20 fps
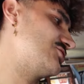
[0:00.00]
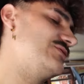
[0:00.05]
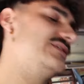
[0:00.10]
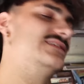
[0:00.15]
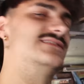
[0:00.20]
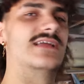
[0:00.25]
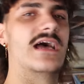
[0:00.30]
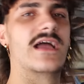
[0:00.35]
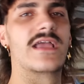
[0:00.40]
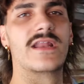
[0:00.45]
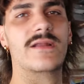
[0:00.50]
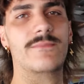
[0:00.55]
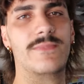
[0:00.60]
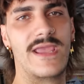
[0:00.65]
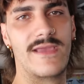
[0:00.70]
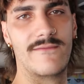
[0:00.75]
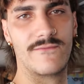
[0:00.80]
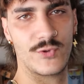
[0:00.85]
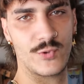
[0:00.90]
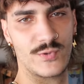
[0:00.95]
so he's not going to
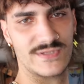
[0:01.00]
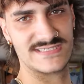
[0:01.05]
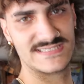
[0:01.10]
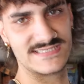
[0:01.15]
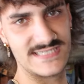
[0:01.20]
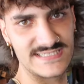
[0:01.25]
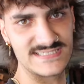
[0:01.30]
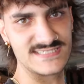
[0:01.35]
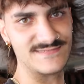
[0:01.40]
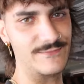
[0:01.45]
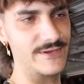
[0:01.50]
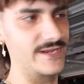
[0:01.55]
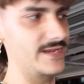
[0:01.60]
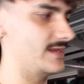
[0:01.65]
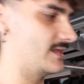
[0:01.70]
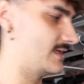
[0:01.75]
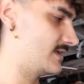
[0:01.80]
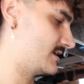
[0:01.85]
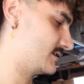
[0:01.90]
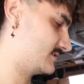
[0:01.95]
be able to assist
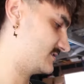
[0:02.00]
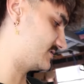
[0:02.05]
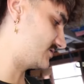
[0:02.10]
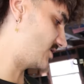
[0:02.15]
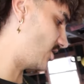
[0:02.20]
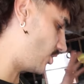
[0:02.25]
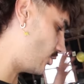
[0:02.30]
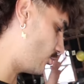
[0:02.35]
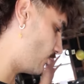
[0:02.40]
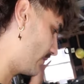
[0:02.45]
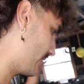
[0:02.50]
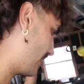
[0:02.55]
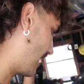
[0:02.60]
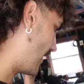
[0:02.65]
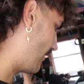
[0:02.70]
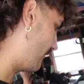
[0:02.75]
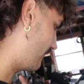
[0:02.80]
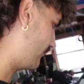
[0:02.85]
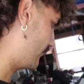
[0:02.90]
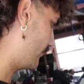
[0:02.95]
me. So
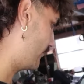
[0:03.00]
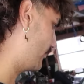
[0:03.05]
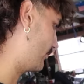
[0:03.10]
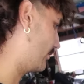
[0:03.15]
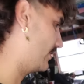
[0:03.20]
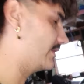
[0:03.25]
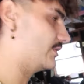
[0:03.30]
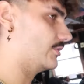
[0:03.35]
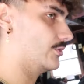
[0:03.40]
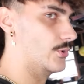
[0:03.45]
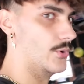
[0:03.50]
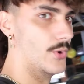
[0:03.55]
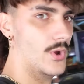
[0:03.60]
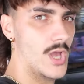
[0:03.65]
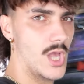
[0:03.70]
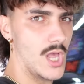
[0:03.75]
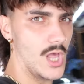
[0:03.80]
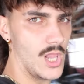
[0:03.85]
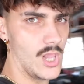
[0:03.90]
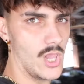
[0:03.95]
without further ado,
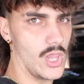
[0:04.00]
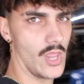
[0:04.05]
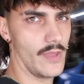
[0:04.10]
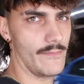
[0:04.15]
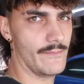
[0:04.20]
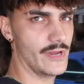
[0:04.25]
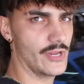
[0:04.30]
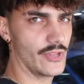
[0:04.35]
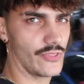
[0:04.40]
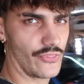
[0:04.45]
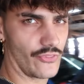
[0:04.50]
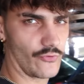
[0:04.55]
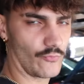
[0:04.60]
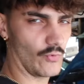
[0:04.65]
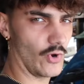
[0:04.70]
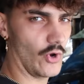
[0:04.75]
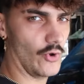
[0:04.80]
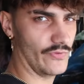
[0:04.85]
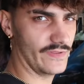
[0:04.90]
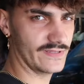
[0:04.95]
let me
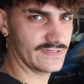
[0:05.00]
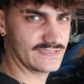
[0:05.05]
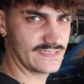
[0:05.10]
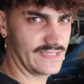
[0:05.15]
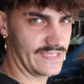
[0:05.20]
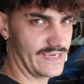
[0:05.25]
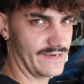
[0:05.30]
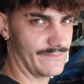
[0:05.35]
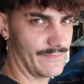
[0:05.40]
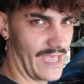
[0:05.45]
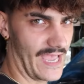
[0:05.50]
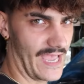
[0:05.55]
throw this thing